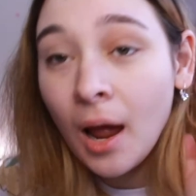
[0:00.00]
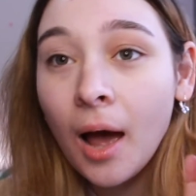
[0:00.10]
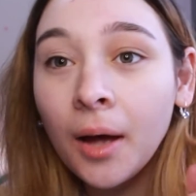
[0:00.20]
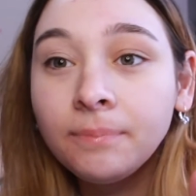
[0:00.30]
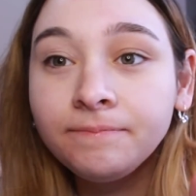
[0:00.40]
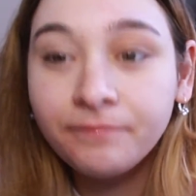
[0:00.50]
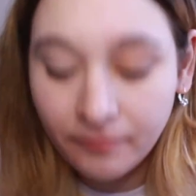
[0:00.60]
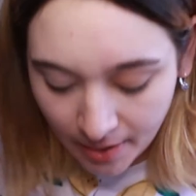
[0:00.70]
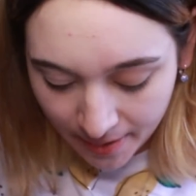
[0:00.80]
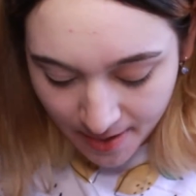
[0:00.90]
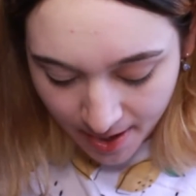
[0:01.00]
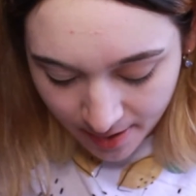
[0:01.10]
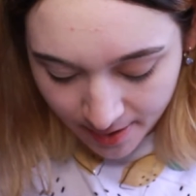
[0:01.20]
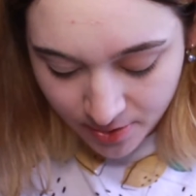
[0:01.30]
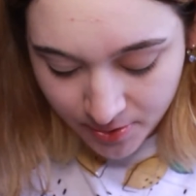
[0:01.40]
And then
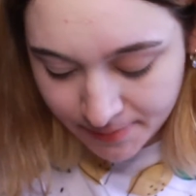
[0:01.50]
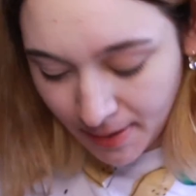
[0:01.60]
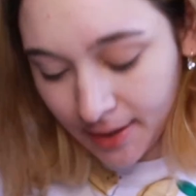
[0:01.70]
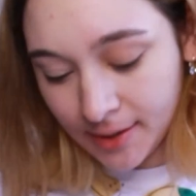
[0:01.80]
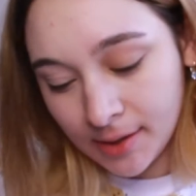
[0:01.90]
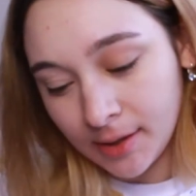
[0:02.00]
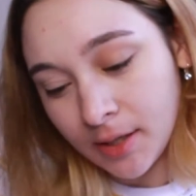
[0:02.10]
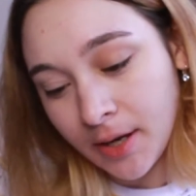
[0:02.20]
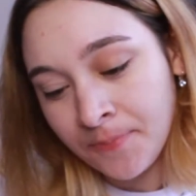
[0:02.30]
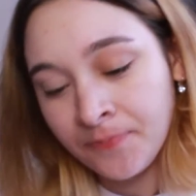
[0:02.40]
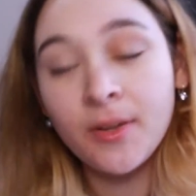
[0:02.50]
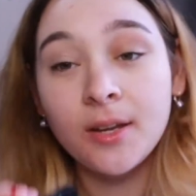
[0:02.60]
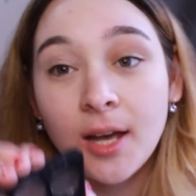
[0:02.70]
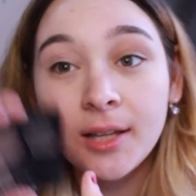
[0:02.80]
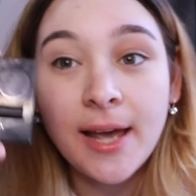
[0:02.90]
I use my little
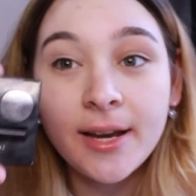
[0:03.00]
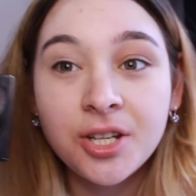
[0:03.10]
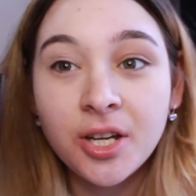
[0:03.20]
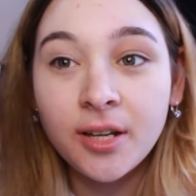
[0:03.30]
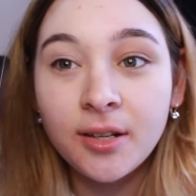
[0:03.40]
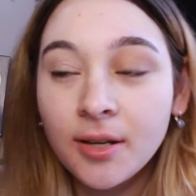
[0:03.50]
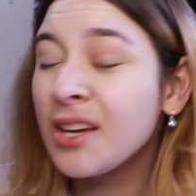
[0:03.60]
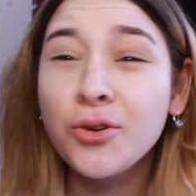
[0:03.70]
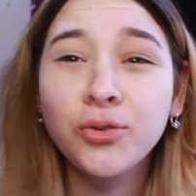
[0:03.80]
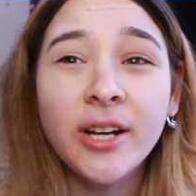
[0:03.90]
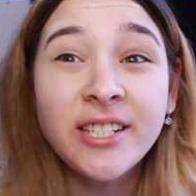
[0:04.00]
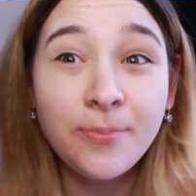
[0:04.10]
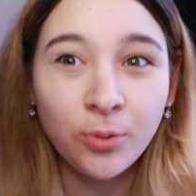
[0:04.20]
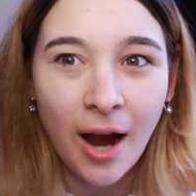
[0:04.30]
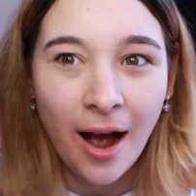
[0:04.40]
collection
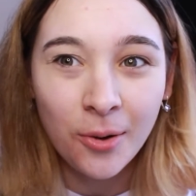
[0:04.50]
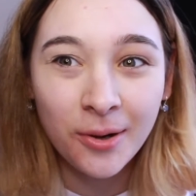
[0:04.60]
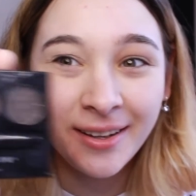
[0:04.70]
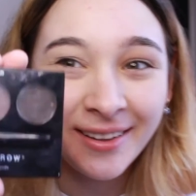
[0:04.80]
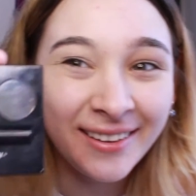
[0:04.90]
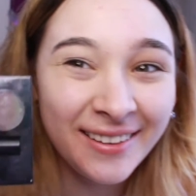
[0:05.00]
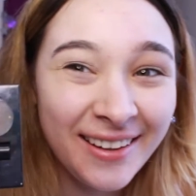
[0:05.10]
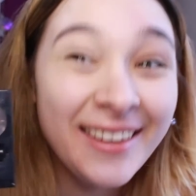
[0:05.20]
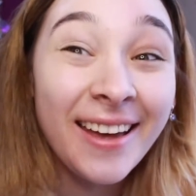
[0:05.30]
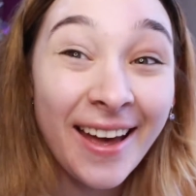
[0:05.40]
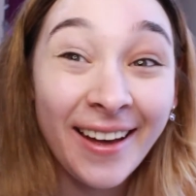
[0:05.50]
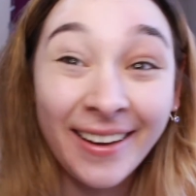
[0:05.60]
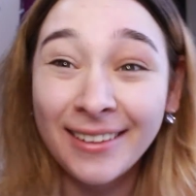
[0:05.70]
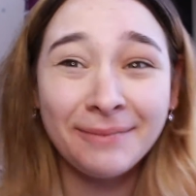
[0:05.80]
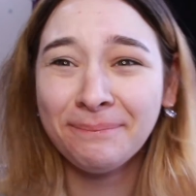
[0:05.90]
Incredibrow kit
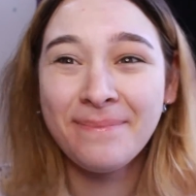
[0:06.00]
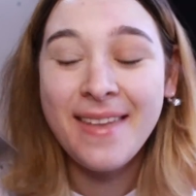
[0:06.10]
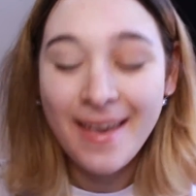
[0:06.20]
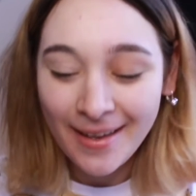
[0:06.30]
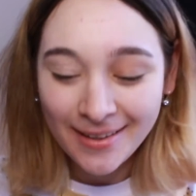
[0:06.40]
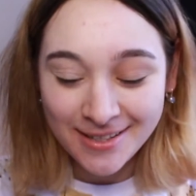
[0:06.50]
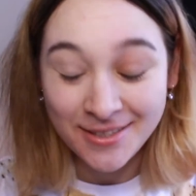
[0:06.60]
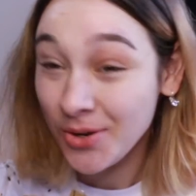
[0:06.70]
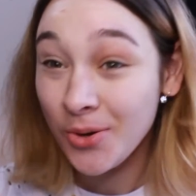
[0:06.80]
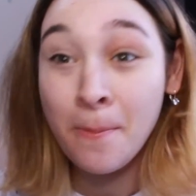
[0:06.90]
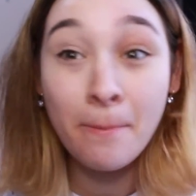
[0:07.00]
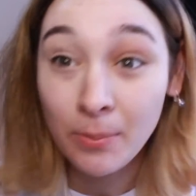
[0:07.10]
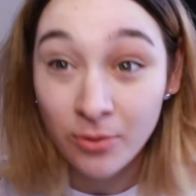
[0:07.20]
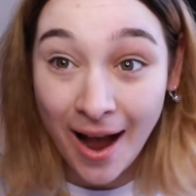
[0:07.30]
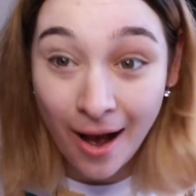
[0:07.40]
to do my
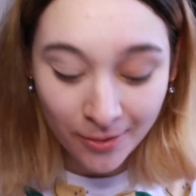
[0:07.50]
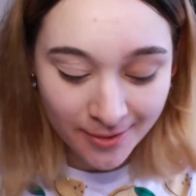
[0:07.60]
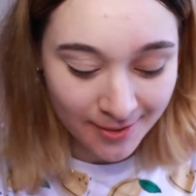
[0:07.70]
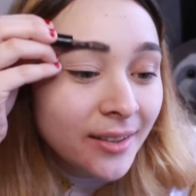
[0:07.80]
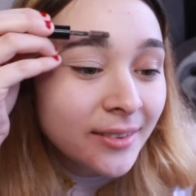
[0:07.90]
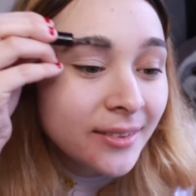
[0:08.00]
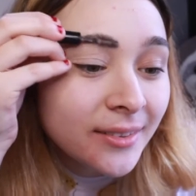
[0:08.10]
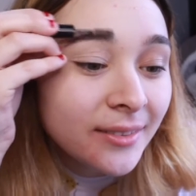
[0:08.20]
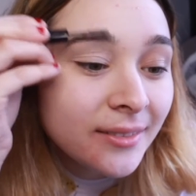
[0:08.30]
brows. I just